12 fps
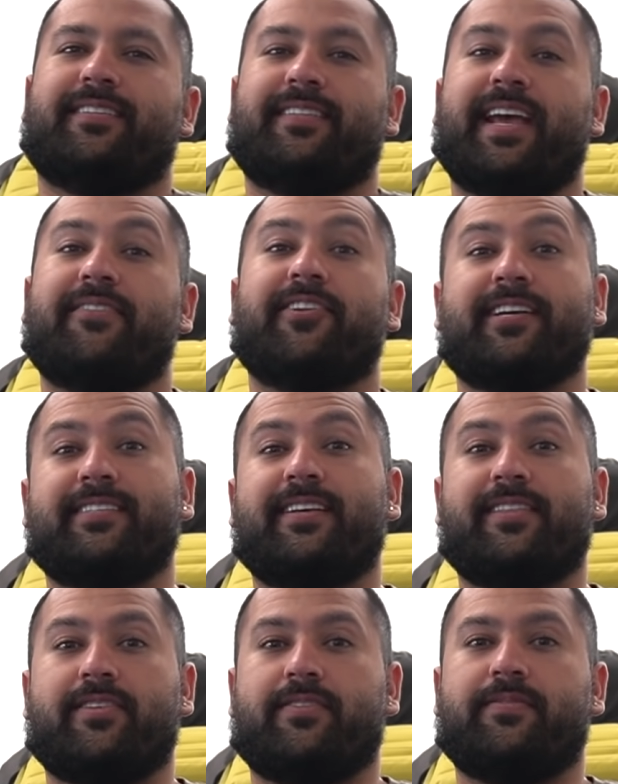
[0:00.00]
They have nice
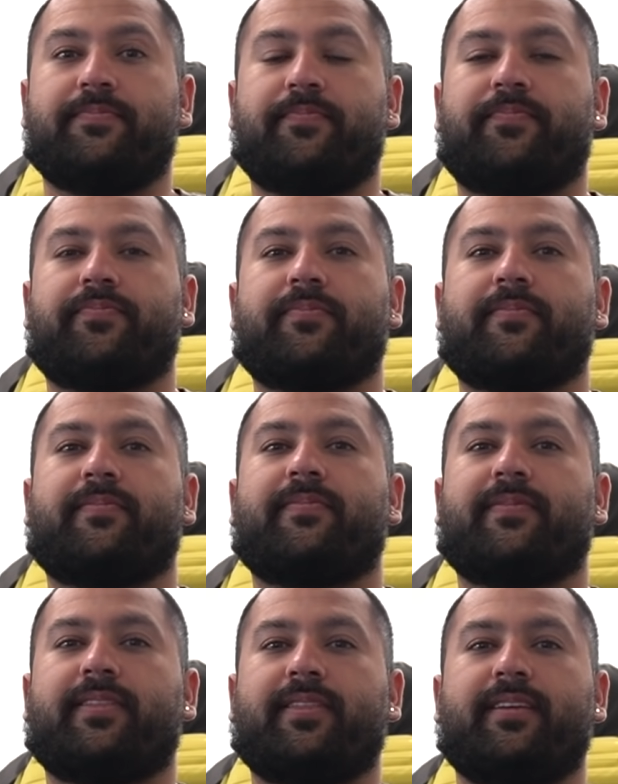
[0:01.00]
teeth. though. What do you mean
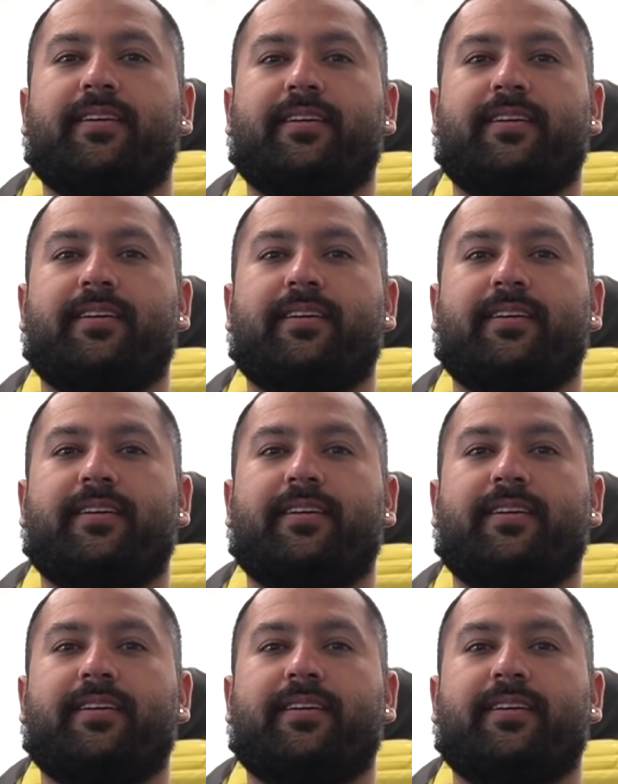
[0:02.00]
authentic?